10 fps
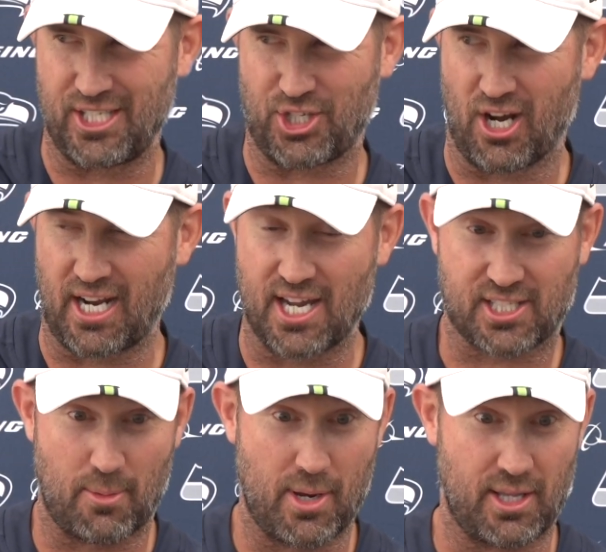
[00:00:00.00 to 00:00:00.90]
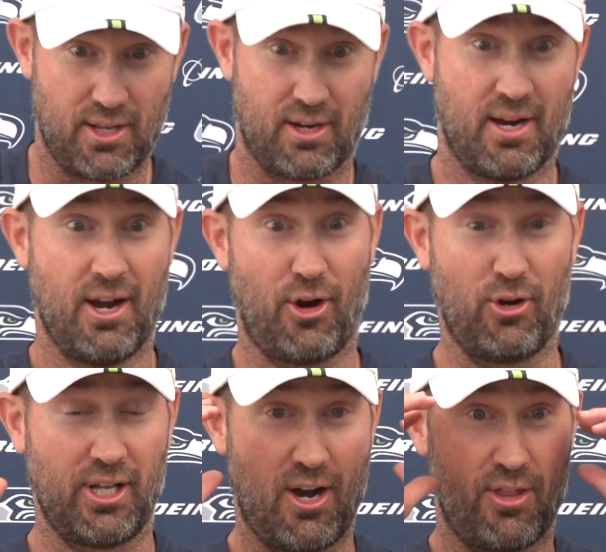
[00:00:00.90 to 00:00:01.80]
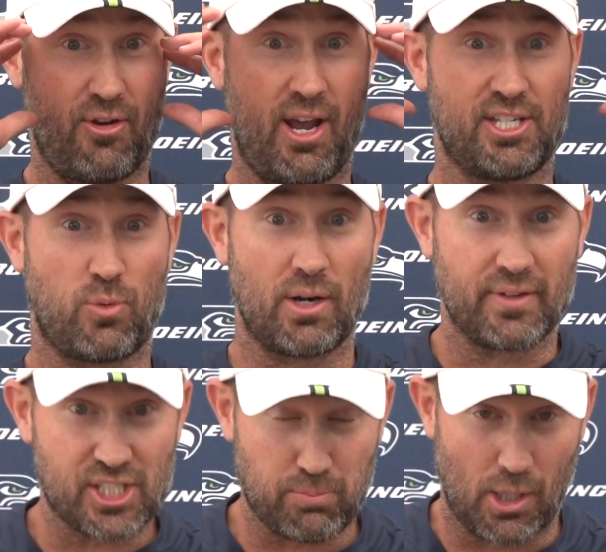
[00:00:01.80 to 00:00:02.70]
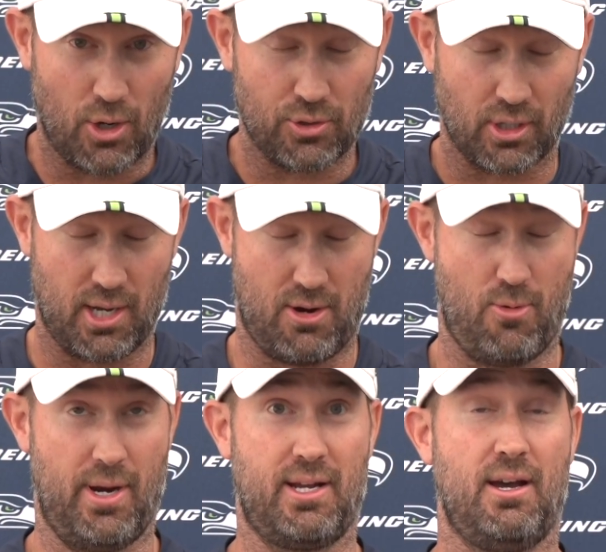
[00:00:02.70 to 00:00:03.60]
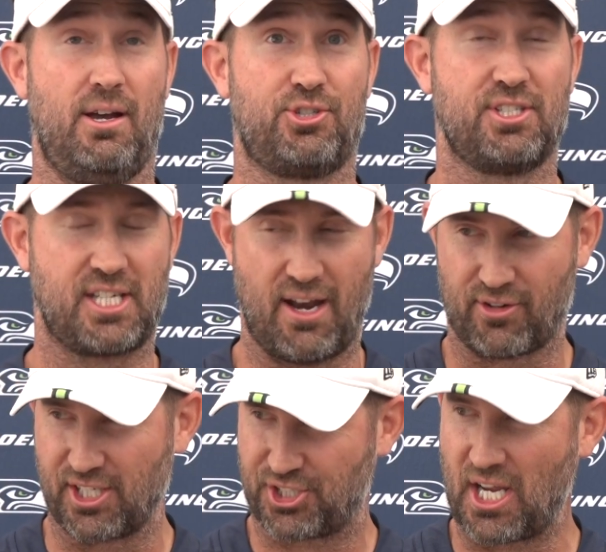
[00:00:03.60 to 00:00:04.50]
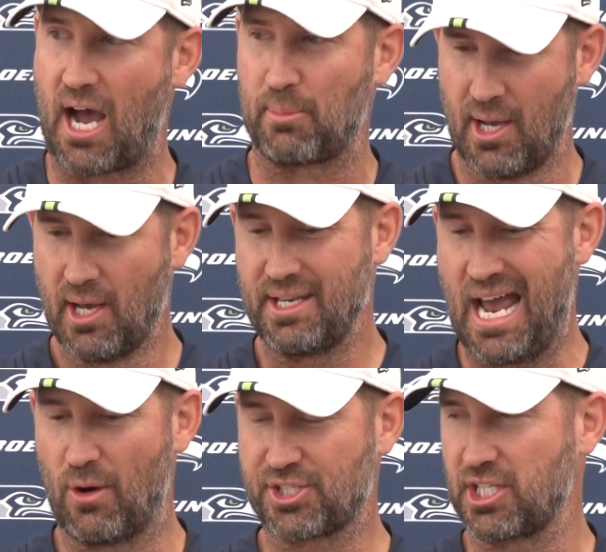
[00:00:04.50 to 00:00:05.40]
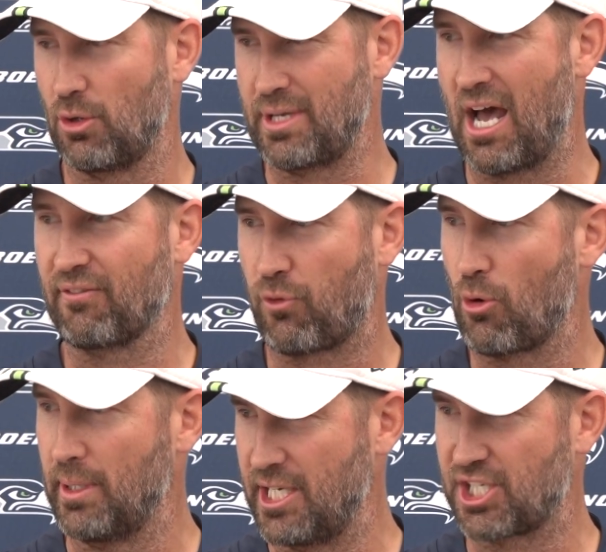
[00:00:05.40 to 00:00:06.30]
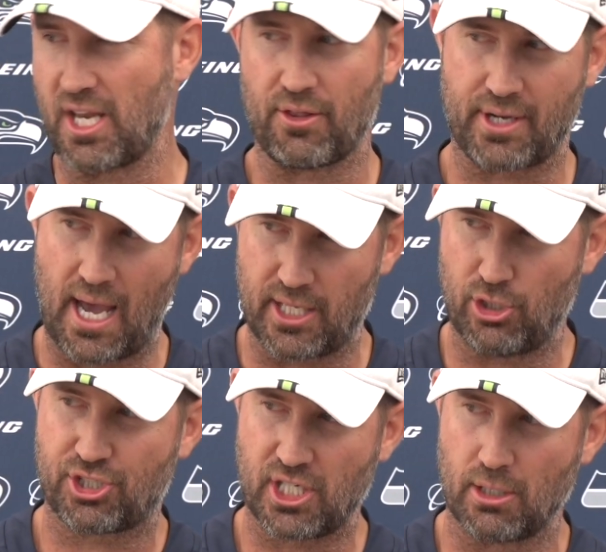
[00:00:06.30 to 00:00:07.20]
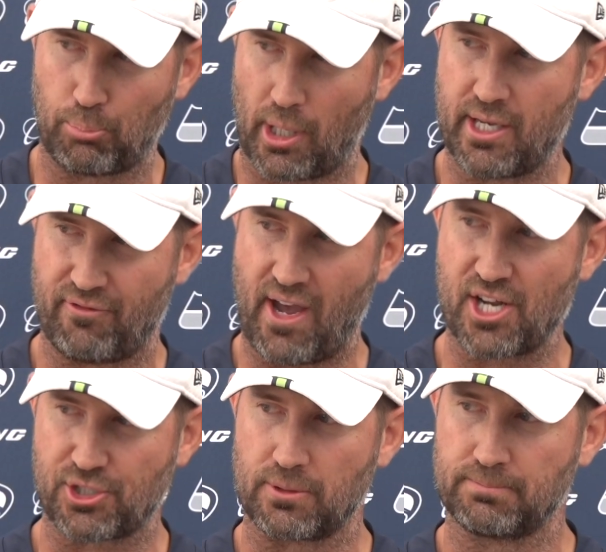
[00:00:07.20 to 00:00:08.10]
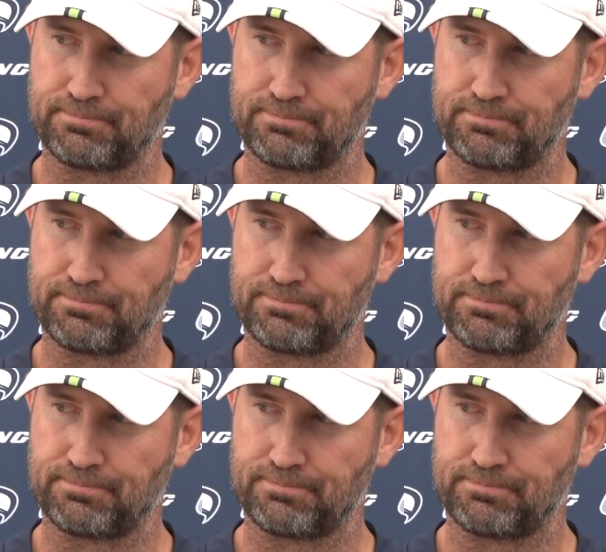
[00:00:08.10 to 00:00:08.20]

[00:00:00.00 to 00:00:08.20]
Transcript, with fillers: These young guys come in and they're early on, their heads want to explode. They're like, oh my gosh, is it ever going to stop? Now it's slowed down for him, and he's another guy that you see him playing faster.